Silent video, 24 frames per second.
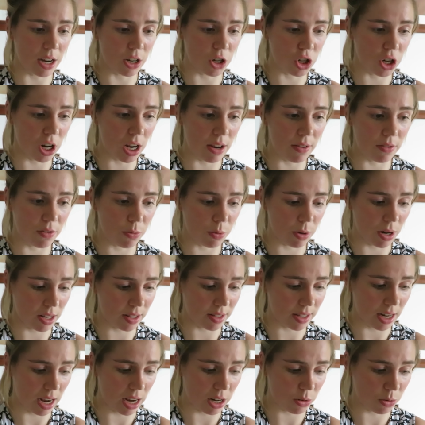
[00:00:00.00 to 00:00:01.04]
achieved what I
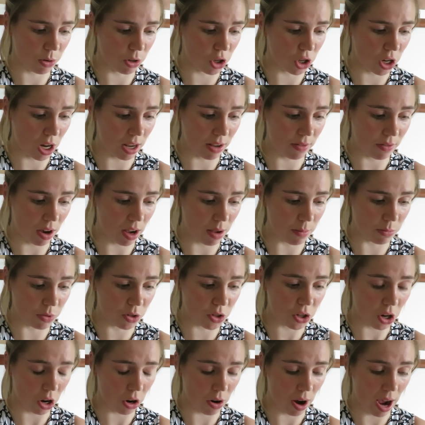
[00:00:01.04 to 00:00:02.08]
set out to achieve, I'm
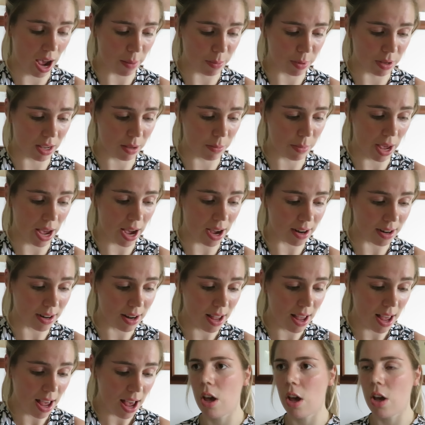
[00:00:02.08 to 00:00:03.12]
so happy about.
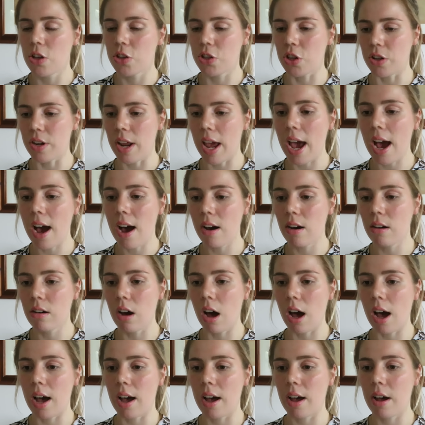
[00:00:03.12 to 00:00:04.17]
So
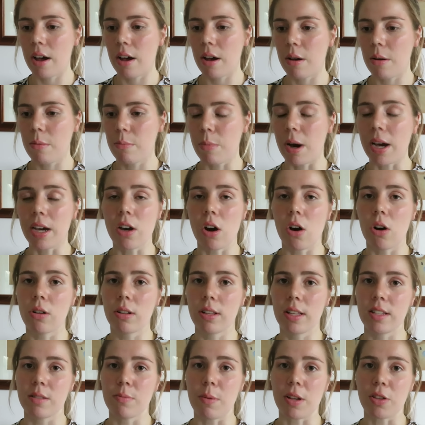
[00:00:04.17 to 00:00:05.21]
now, my
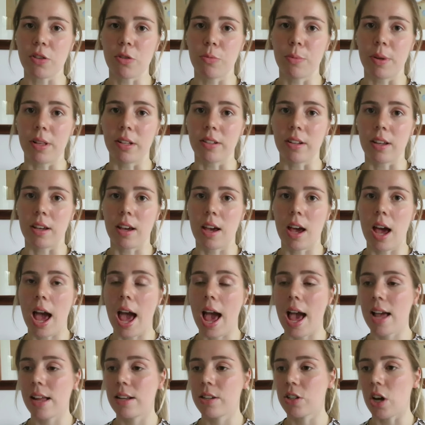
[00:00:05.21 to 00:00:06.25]
goal is muscle building,
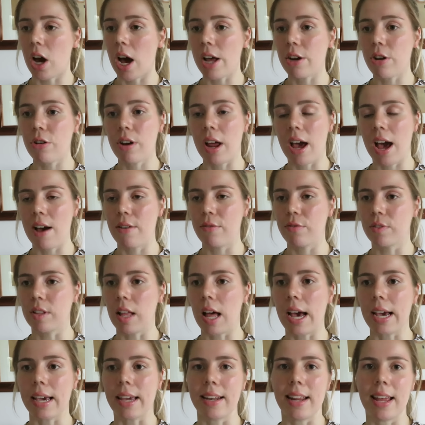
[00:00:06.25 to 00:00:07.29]
and I don't have
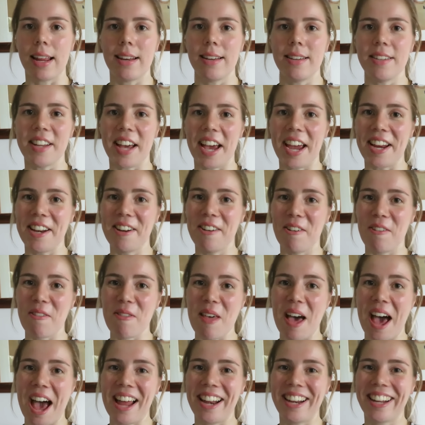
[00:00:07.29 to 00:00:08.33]
like an end date on
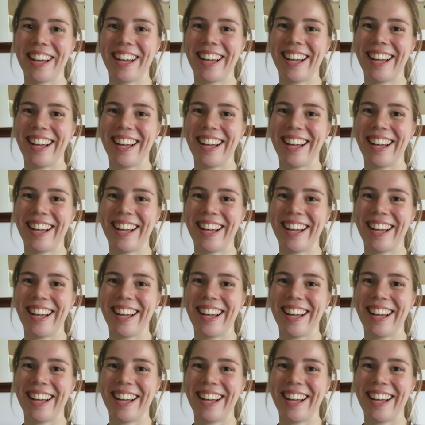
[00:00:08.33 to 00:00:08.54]
that.